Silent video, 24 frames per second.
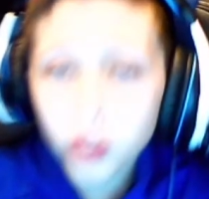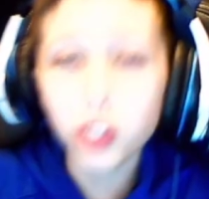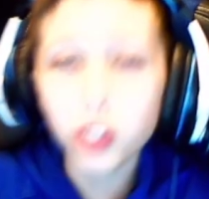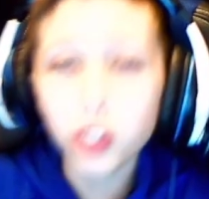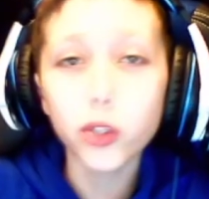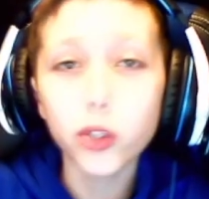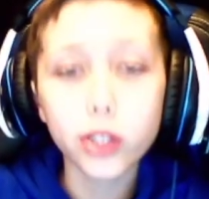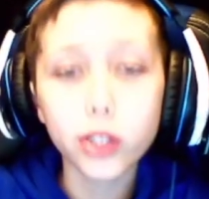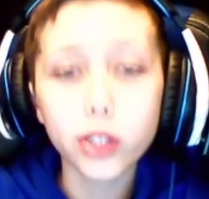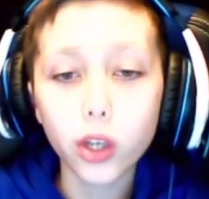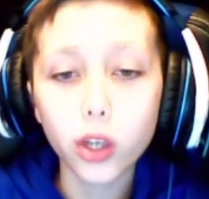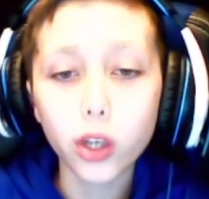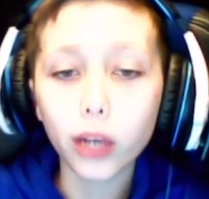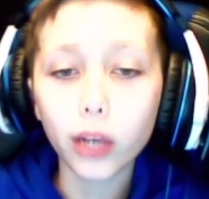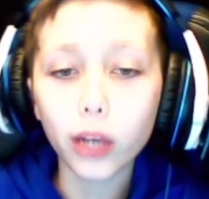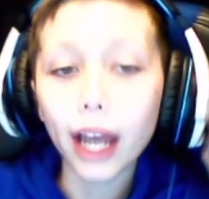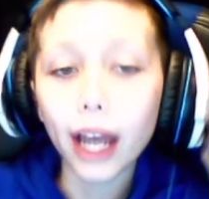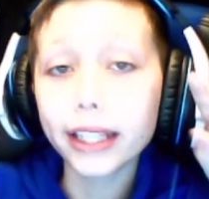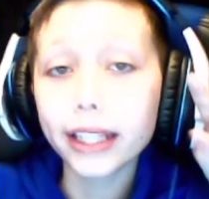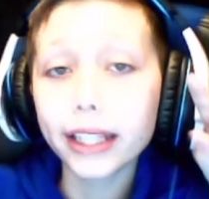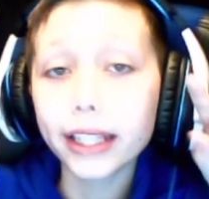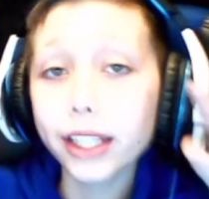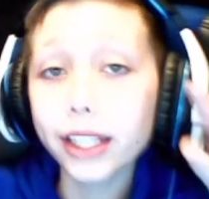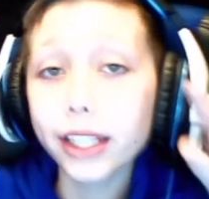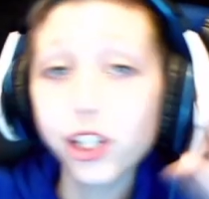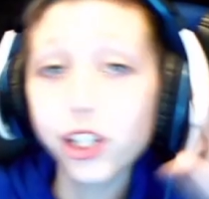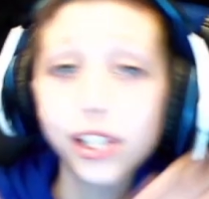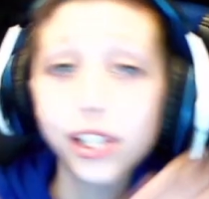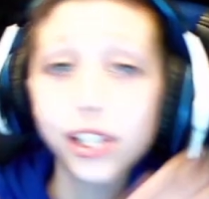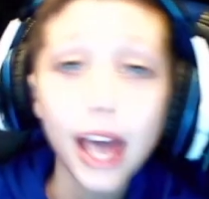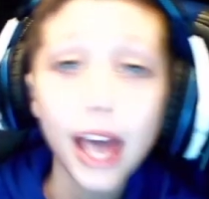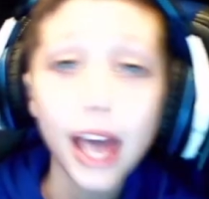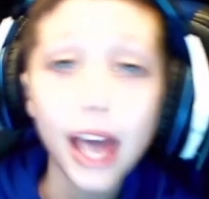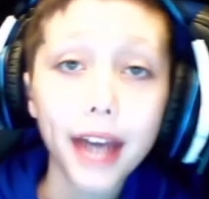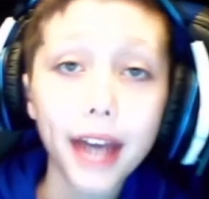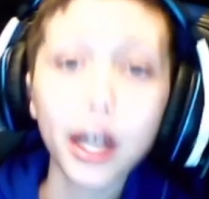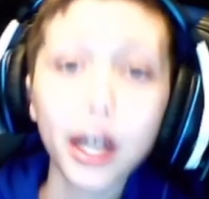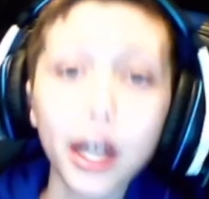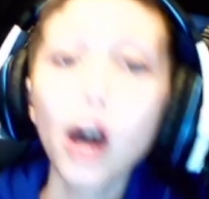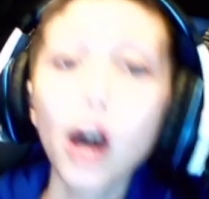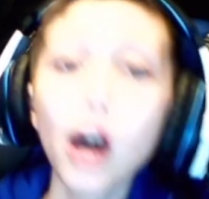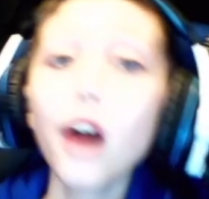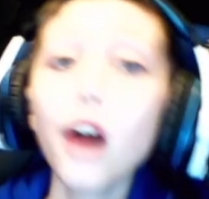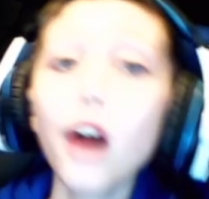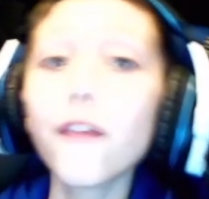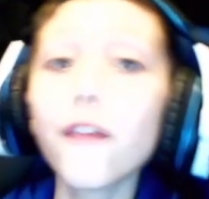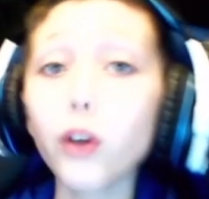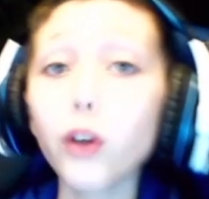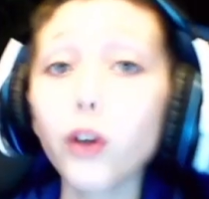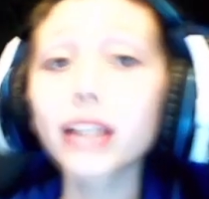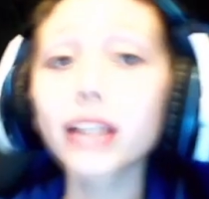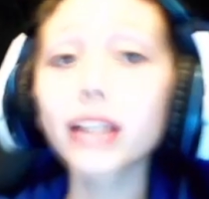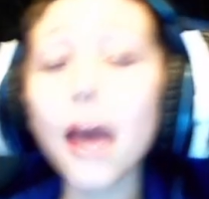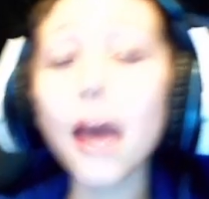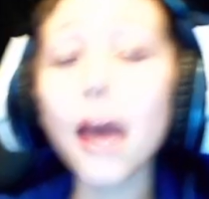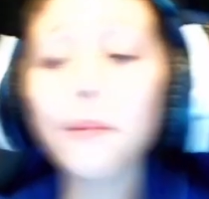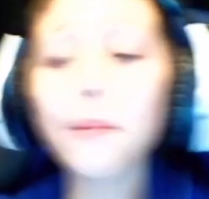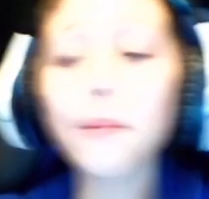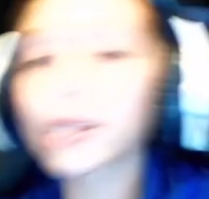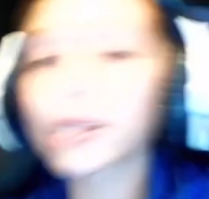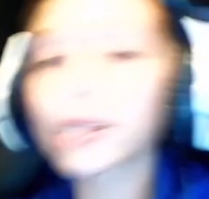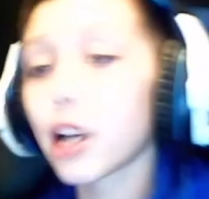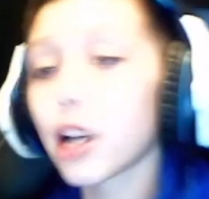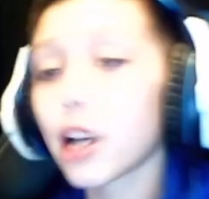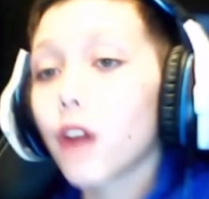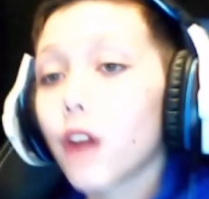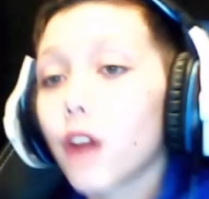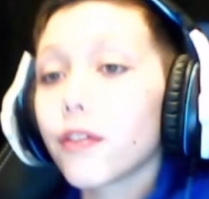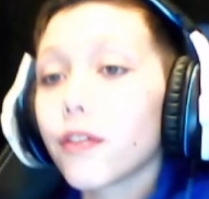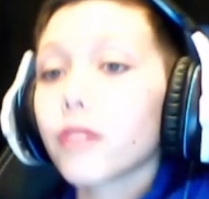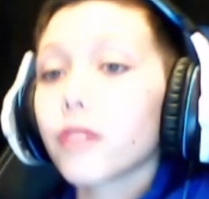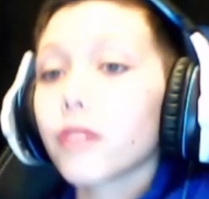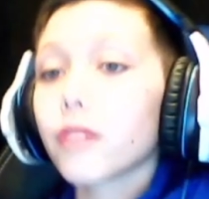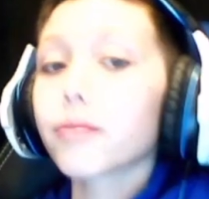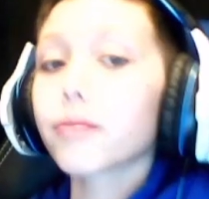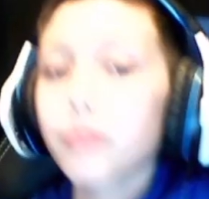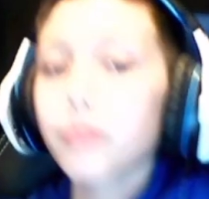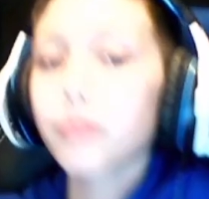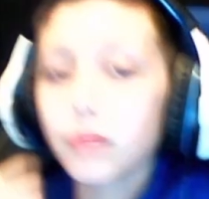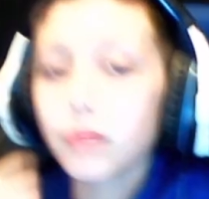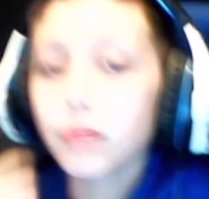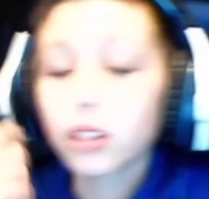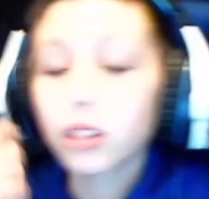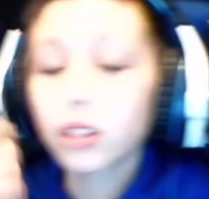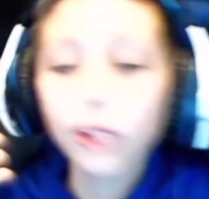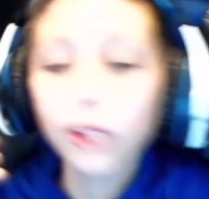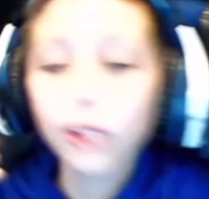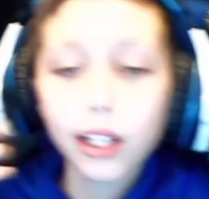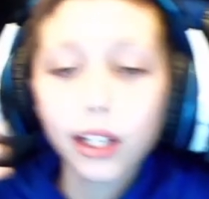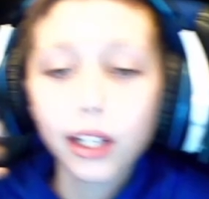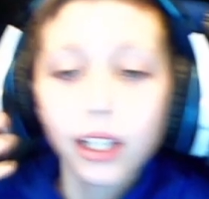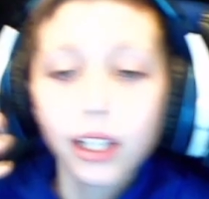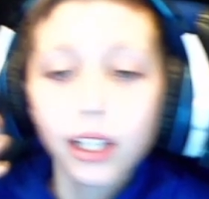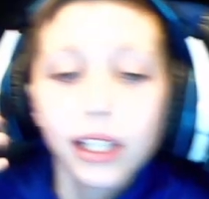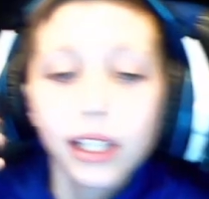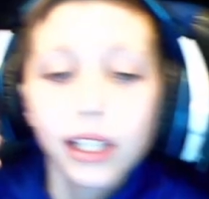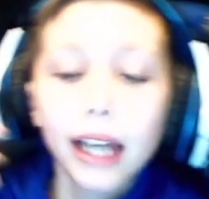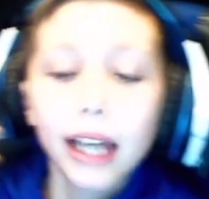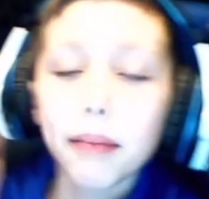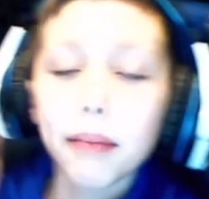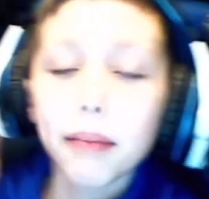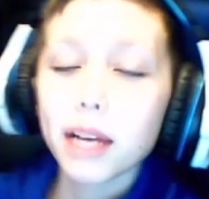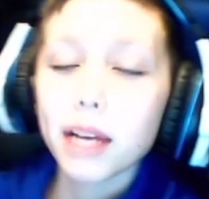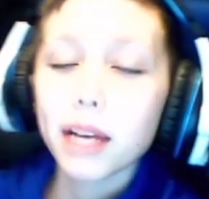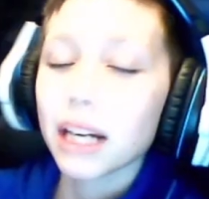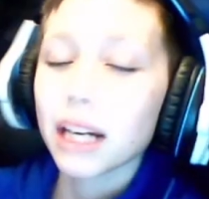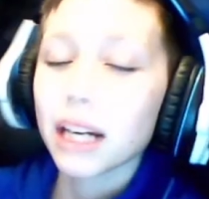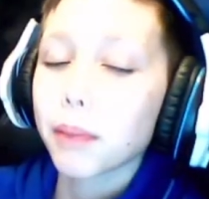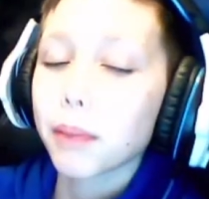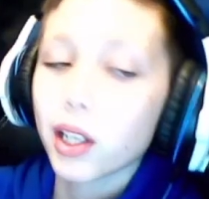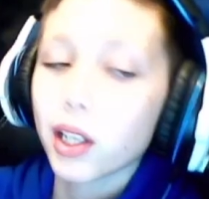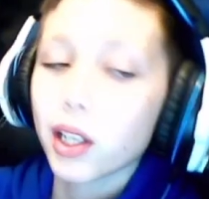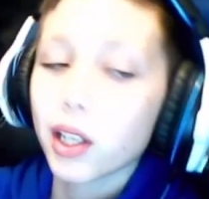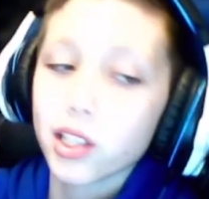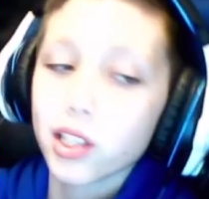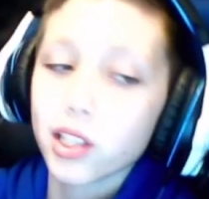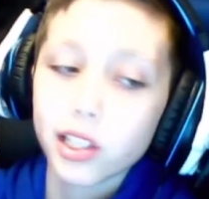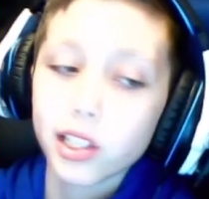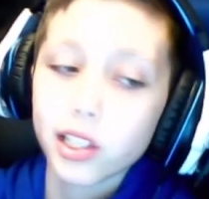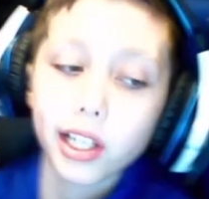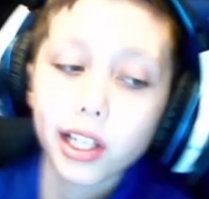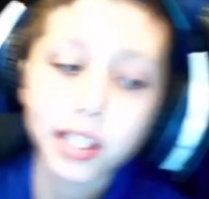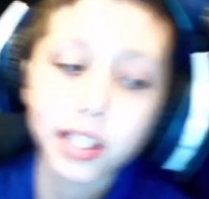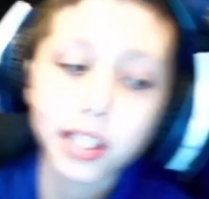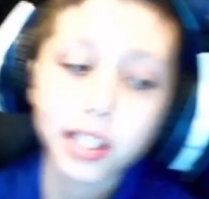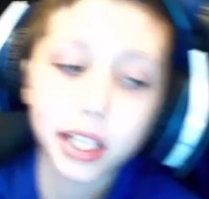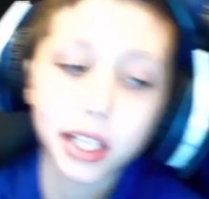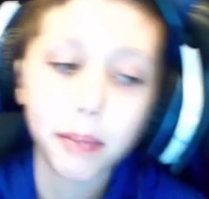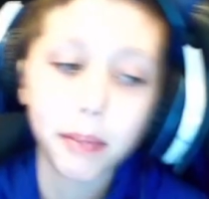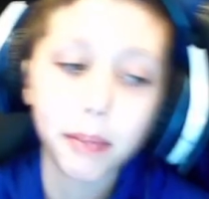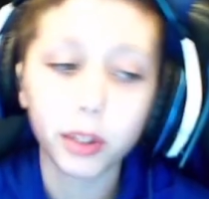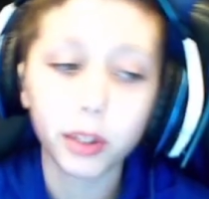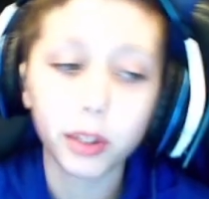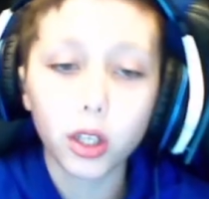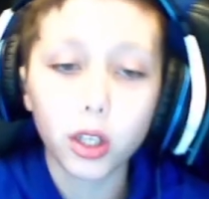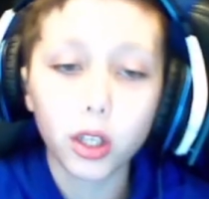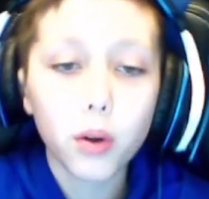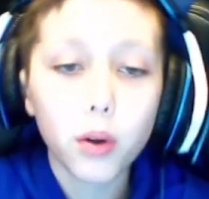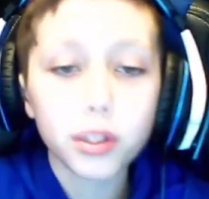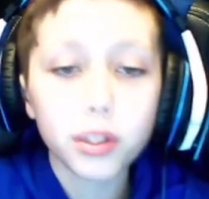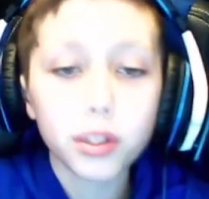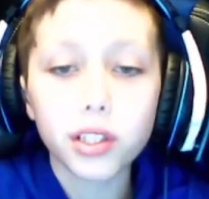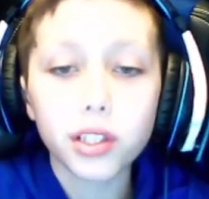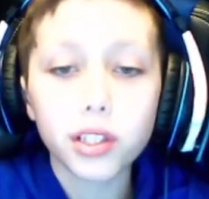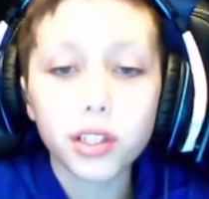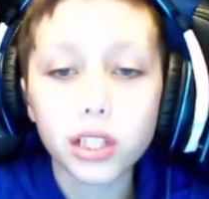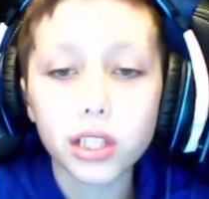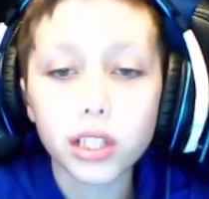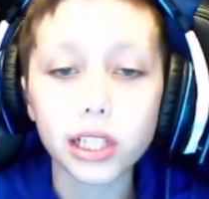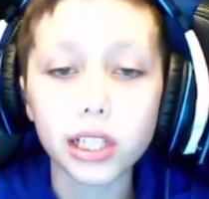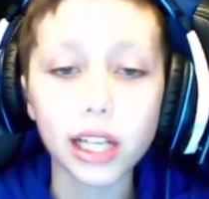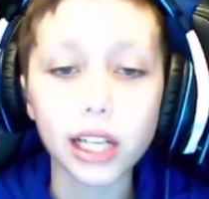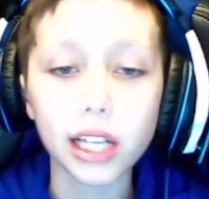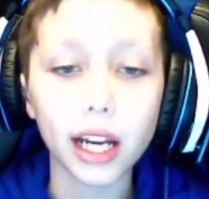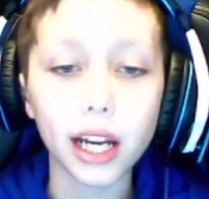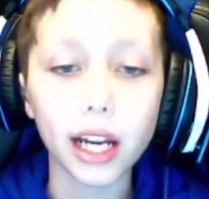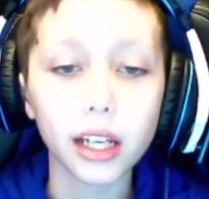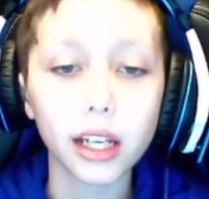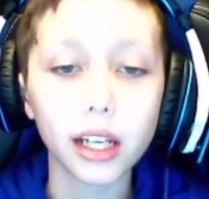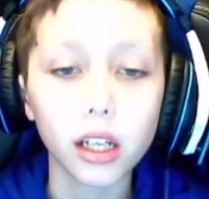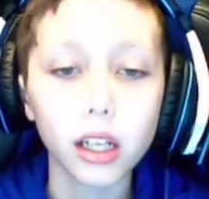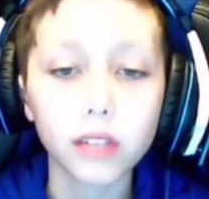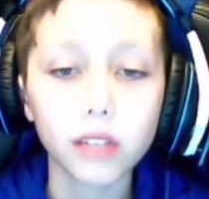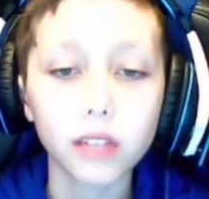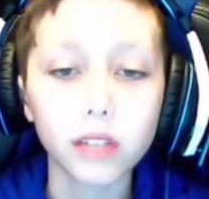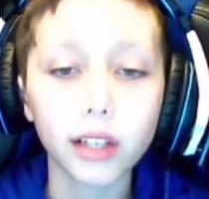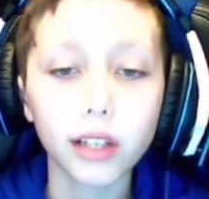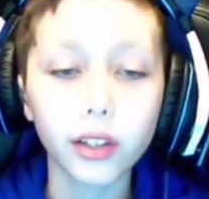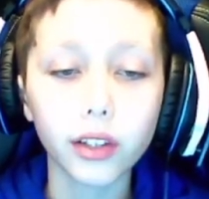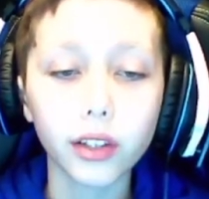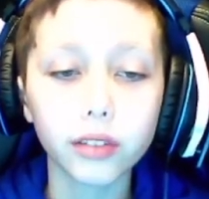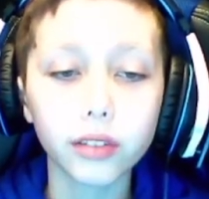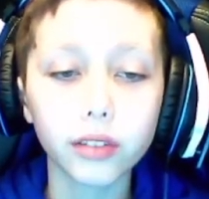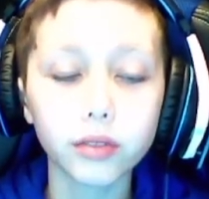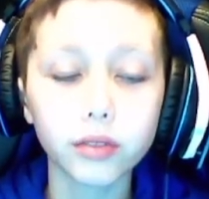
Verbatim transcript: use code I T G ten for ten percent off, or, yeah, I'm not gonna put it on screen, because I need to put the codes on screen, and I'd rather